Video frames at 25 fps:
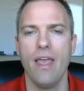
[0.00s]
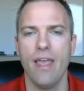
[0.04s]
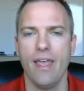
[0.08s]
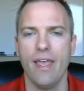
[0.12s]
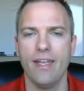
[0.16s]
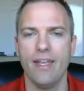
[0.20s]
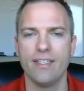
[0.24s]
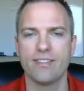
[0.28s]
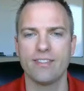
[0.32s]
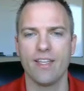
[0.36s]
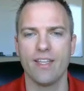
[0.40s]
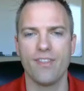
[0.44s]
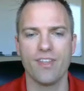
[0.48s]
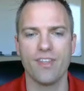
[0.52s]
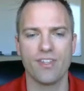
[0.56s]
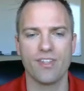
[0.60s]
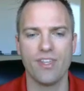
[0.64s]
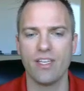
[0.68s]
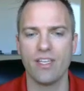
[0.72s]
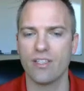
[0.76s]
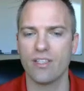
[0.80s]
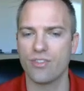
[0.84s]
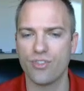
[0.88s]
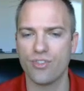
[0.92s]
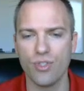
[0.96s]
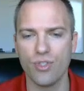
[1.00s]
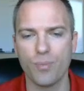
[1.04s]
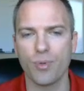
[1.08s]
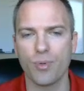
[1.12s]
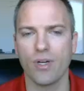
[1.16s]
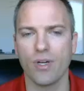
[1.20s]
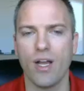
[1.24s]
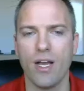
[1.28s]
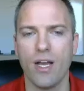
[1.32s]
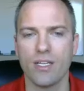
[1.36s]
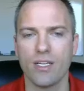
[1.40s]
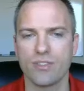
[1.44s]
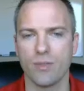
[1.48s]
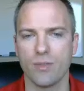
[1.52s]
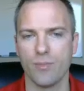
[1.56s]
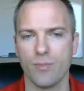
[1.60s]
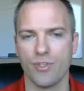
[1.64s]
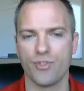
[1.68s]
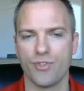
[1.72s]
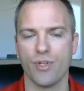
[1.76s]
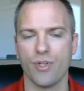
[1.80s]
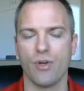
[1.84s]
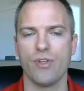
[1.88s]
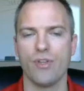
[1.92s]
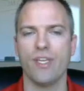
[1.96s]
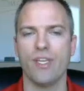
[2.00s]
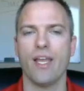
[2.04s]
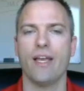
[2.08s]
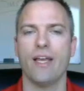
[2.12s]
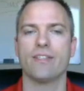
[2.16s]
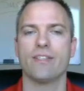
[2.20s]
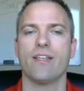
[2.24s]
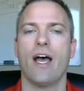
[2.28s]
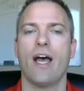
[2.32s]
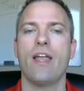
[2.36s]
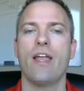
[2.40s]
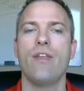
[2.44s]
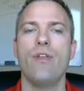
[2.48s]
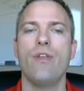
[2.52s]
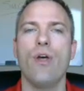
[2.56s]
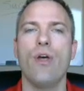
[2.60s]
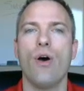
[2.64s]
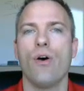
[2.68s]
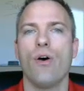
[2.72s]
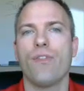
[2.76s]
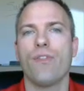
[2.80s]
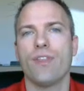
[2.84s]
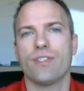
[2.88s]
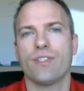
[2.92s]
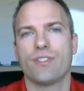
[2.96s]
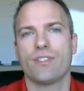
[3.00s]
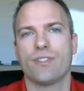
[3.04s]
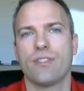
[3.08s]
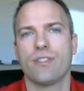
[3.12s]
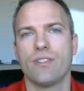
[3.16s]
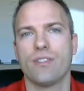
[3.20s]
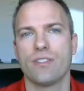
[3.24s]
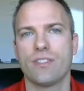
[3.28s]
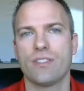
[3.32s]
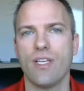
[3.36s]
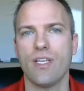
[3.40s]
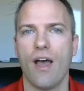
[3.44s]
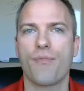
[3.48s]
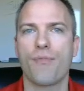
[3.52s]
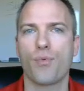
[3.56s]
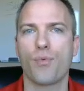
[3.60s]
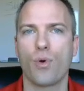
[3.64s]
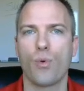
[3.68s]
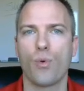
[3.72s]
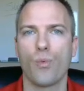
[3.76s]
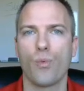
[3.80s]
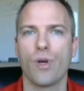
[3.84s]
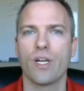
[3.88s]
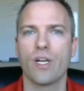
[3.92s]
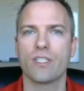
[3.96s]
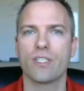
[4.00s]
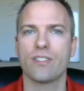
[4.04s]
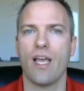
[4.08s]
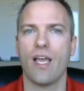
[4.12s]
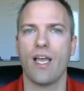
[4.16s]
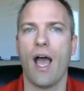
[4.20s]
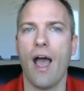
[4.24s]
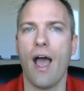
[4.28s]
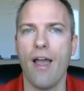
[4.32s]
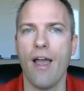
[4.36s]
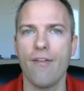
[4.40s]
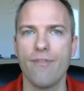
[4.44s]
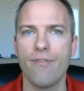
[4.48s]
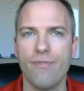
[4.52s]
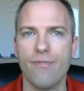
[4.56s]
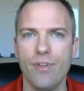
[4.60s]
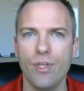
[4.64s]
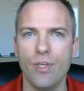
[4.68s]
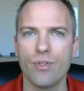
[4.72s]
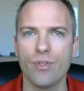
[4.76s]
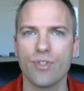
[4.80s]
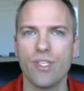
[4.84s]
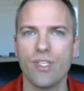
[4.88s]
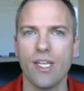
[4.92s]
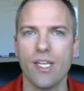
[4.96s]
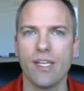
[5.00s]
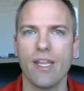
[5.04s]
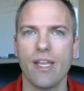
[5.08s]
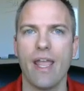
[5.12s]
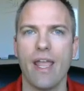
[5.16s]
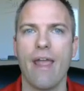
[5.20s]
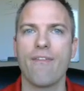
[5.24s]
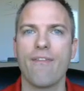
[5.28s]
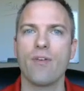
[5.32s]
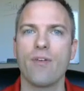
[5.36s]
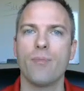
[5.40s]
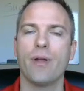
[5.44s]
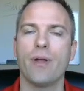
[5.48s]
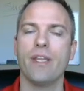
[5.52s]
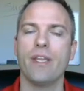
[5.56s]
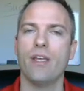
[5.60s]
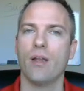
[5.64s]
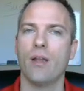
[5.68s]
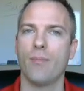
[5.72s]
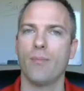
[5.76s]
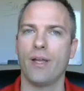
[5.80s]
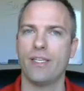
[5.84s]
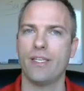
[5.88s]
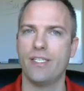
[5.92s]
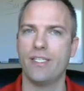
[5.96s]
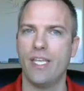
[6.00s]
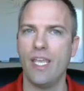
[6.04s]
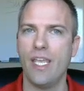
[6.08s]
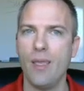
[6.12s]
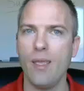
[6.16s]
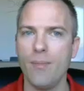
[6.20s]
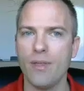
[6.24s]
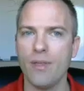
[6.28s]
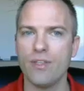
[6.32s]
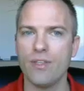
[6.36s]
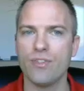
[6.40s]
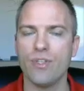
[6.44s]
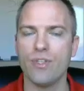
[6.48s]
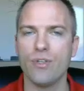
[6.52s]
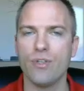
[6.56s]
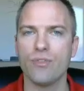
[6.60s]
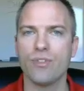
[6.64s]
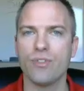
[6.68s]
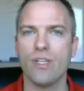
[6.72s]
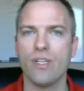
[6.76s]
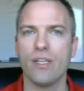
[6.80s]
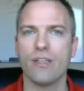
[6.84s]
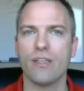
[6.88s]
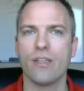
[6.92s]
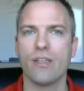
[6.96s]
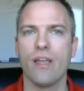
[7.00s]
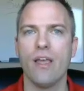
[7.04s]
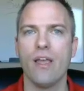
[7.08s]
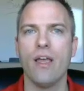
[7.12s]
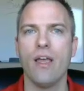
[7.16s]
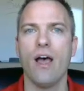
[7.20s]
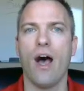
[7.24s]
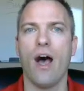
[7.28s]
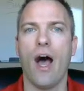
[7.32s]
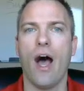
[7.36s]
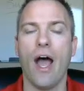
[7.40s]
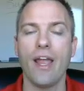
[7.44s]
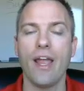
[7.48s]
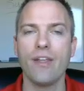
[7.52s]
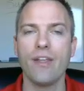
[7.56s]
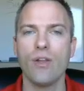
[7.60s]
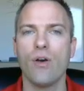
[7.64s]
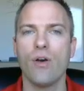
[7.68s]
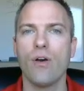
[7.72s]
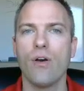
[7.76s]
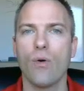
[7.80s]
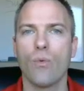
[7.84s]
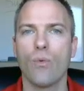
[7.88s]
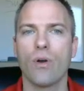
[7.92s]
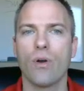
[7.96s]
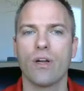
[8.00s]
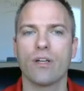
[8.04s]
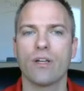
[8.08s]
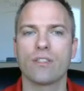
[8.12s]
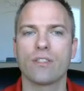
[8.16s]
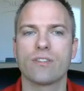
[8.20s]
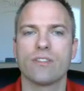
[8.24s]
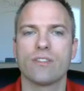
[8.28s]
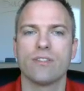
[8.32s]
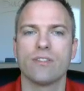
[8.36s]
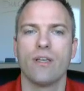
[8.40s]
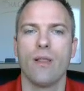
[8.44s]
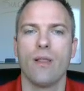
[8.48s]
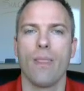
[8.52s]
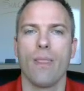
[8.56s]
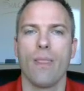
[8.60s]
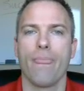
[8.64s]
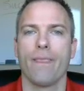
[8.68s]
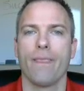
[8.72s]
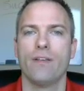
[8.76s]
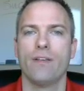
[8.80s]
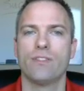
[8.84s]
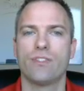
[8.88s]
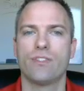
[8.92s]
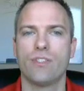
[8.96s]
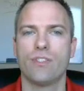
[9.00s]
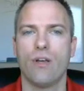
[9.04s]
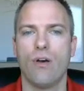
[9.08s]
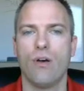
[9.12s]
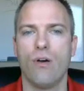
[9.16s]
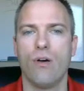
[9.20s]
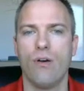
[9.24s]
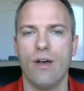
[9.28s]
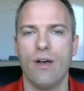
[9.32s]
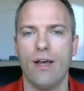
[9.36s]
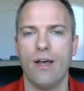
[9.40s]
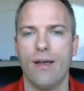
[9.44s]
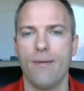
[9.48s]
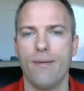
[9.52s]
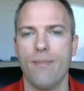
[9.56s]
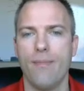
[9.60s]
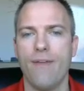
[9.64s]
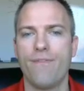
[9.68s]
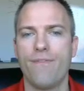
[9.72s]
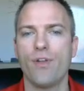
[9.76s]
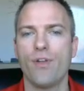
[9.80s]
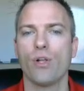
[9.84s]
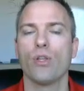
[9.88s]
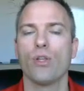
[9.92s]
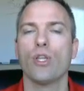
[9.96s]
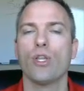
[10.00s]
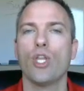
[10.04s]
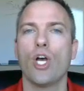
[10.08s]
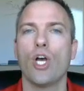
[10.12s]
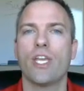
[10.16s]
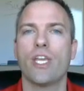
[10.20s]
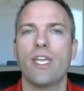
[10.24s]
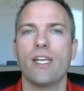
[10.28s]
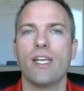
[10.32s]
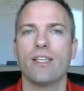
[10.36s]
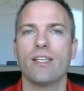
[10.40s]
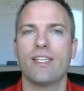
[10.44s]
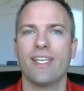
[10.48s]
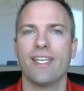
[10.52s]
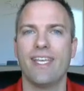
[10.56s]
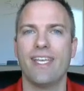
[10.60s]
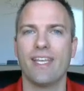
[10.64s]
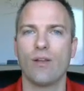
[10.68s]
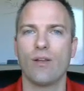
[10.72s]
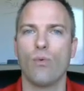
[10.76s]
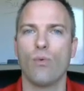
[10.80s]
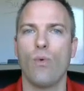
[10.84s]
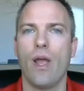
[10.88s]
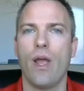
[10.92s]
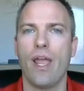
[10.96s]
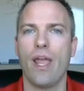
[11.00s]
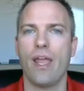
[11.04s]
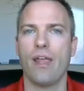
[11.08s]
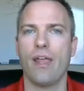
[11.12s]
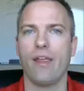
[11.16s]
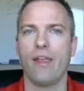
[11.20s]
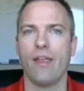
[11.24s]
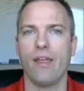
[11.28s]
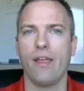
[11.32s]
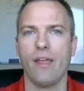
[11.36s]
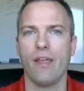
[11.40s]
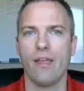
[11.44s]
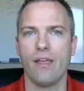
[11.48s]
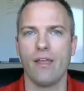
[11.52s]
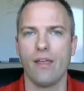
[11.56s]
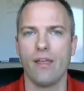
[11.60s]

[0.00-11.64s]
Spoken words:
And he said, this thing is super awesome. And so you guys, I know this software works. I've used it. Everybody on my team has used it. I know it works. So if you're looking to get a way